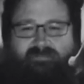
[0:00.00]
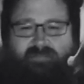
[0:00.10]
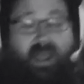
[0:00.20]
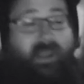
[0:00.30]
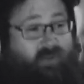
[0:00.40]

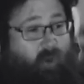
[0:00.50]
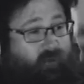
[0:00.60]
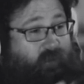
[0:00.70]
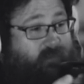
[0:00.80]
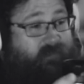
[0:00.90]
I told
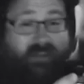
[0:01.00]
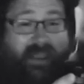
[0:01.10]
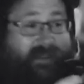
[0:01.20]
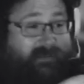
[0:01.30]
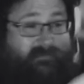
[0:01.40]
you.
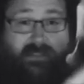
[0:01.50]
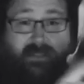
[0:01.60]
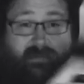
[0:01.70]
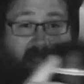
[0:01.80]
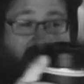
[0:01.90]
See? Look,
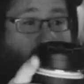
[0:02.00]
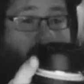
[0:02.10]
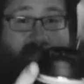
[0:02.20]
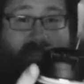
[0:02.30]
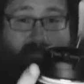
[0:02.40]
I
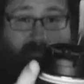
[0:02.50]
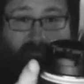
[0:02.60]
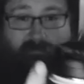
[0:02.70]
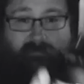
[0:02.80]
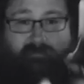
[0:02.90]
called it.
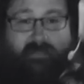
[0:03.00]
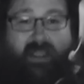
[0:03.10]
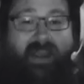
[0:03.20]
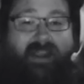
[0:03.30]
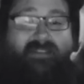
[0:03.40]

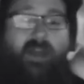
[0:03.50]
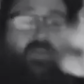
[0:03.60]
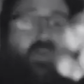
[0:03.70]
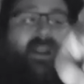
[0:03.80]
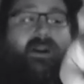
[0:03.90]
And it's on
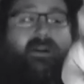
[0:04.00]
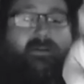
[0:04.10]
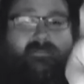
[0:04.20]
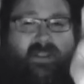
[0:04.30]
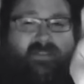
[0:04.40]
record.
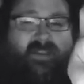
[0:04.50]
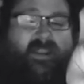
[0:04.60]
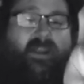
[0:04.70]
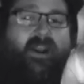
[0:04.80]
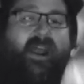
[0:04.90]
It's on the
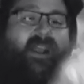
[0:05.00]
internet.